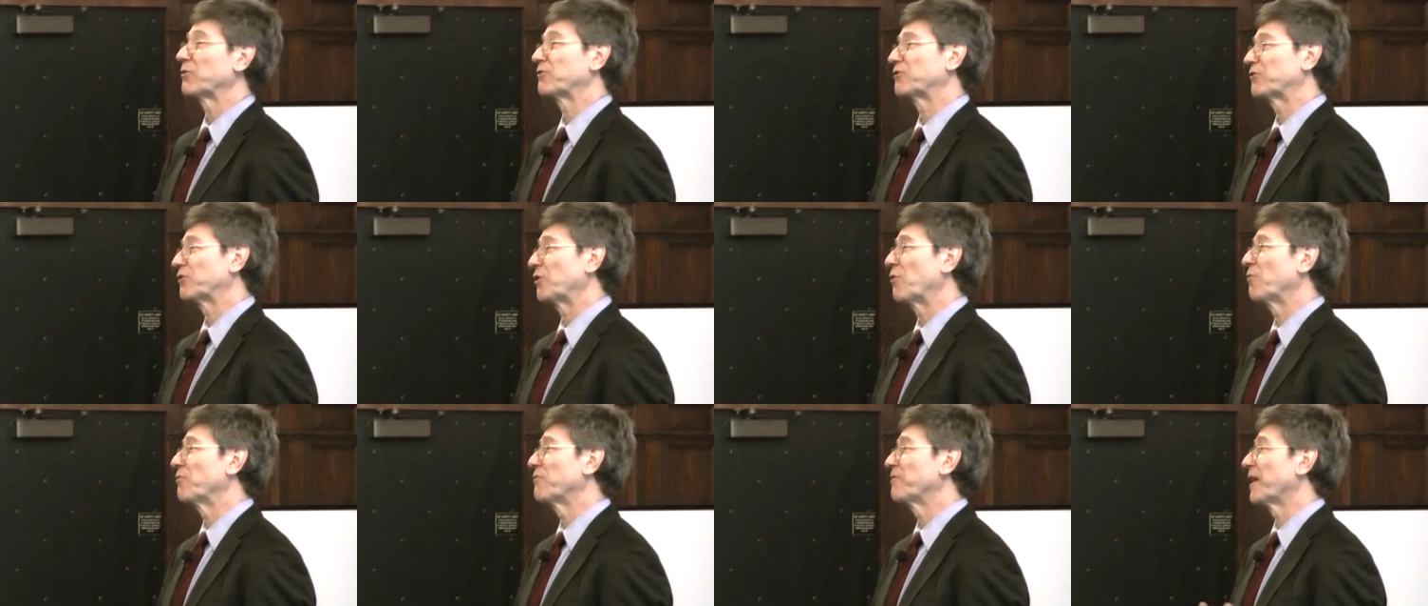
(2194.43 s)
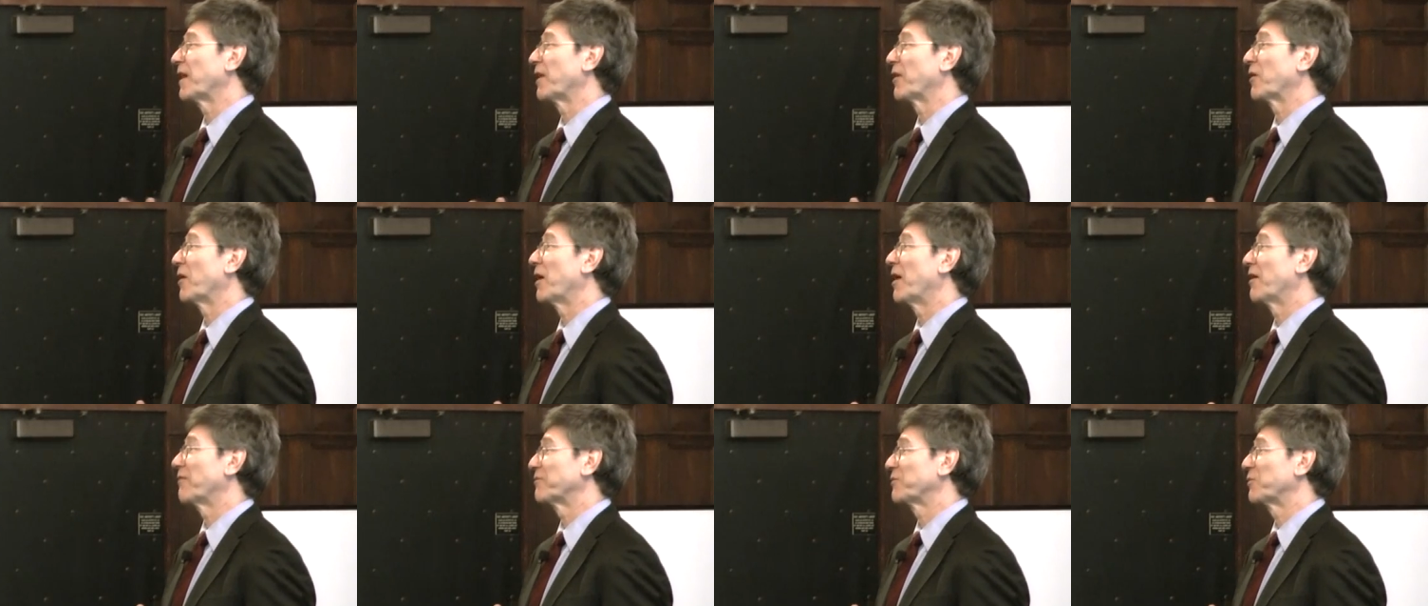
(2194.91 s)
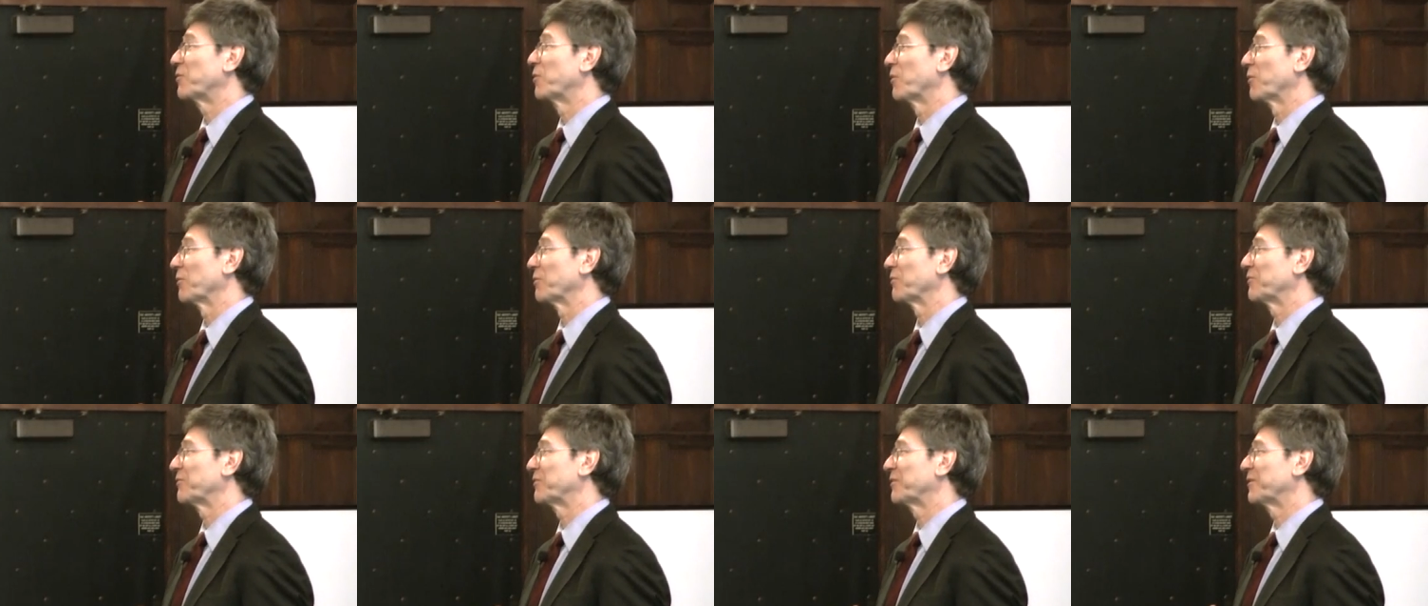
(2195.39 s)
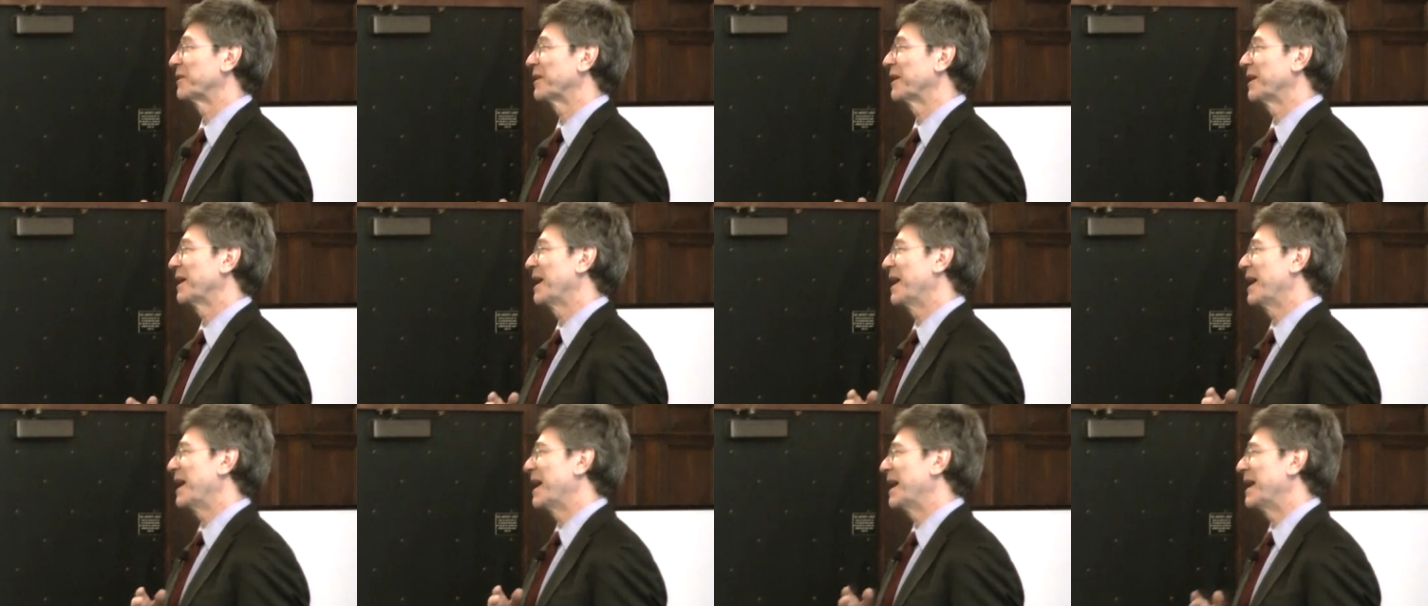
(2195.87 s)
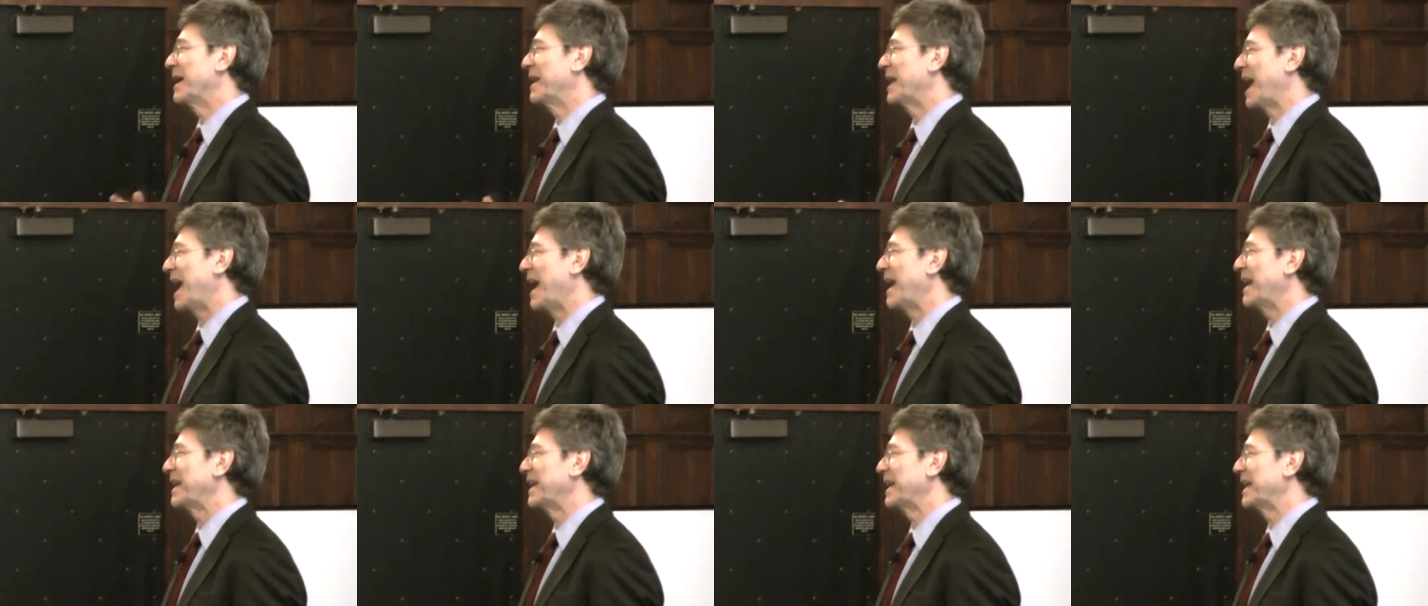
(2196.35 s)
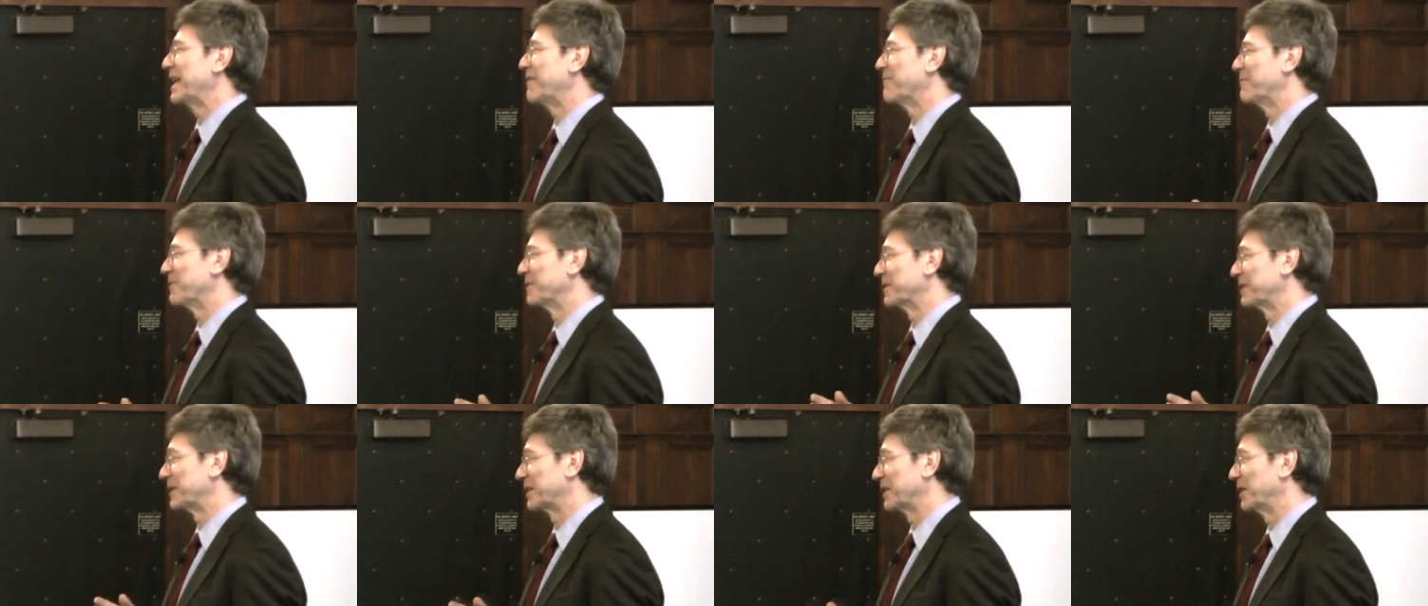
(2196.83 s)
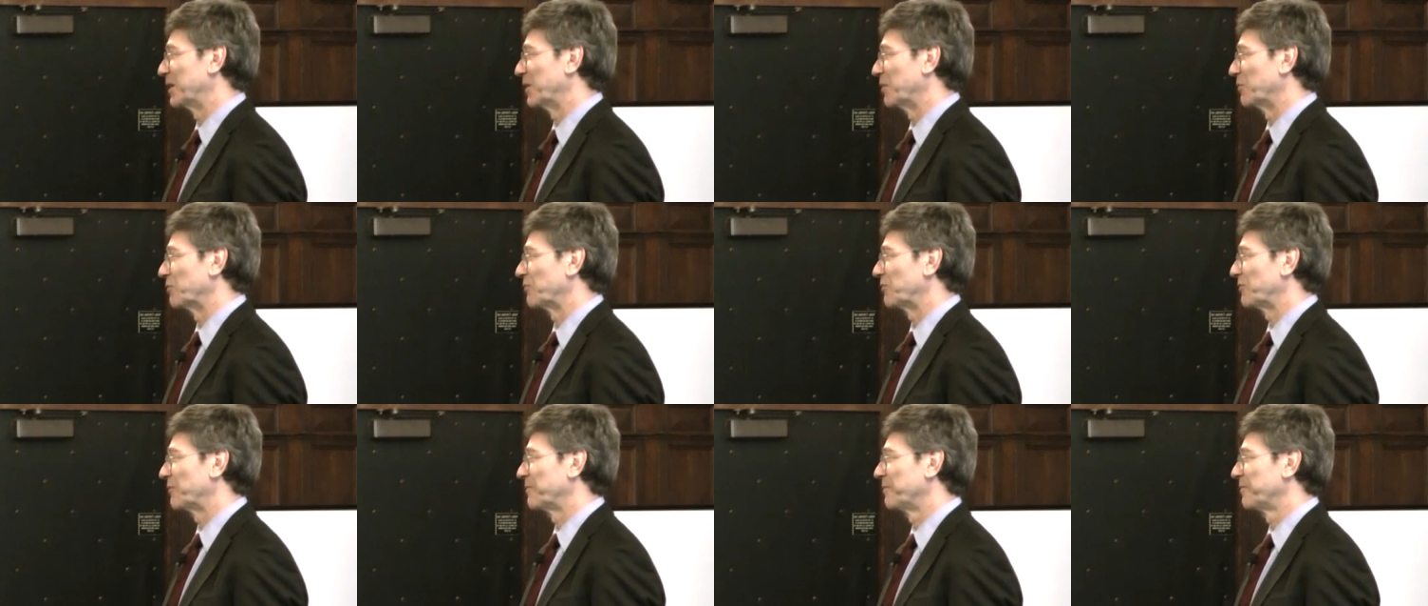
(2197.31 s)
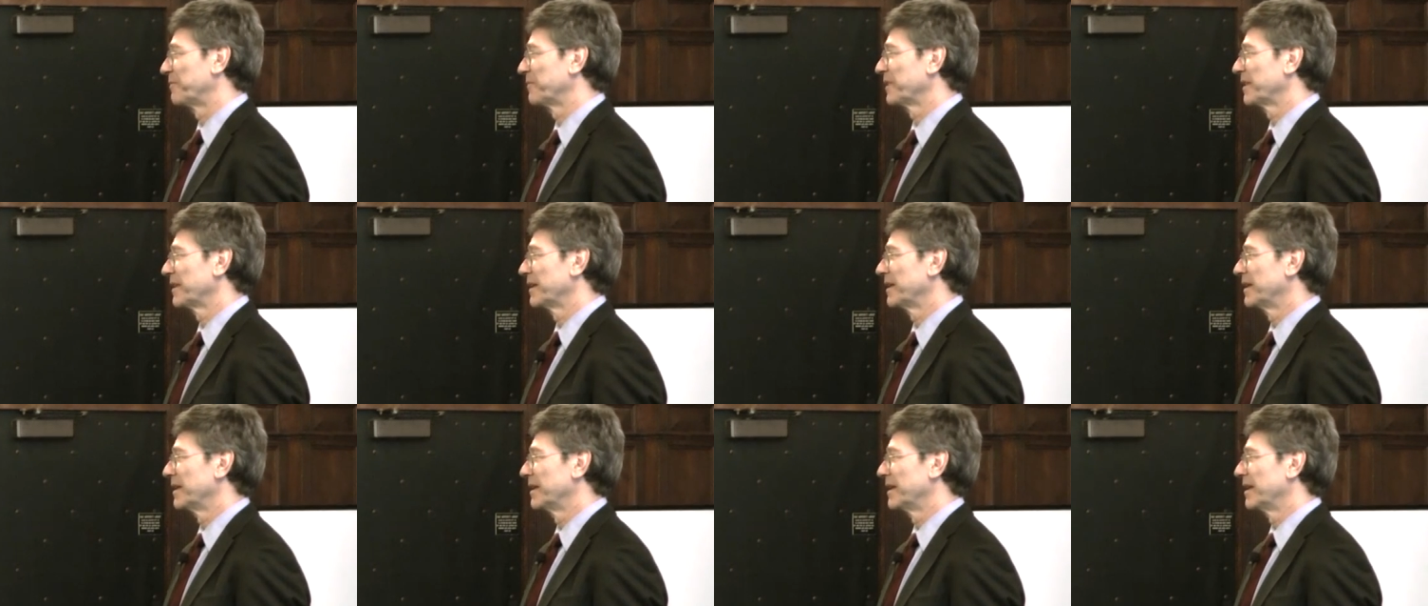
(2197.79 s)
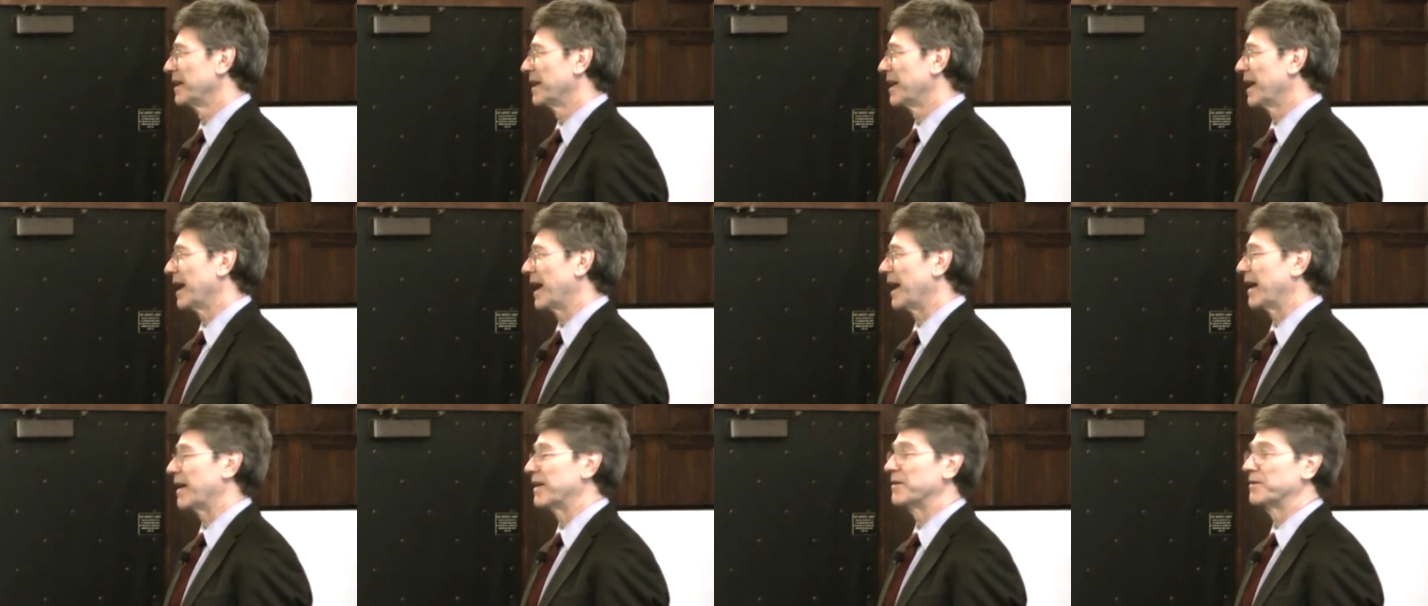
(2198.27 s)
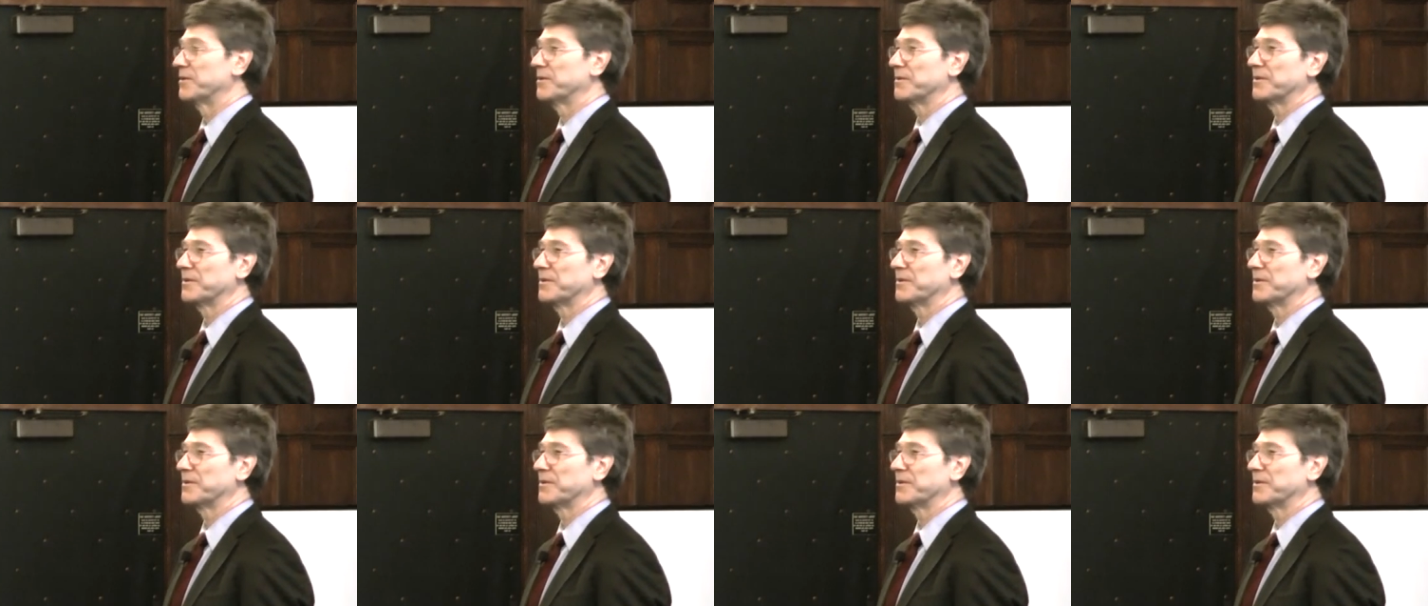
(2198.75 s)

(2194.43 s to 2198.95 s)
so far off course, it ain't even close. And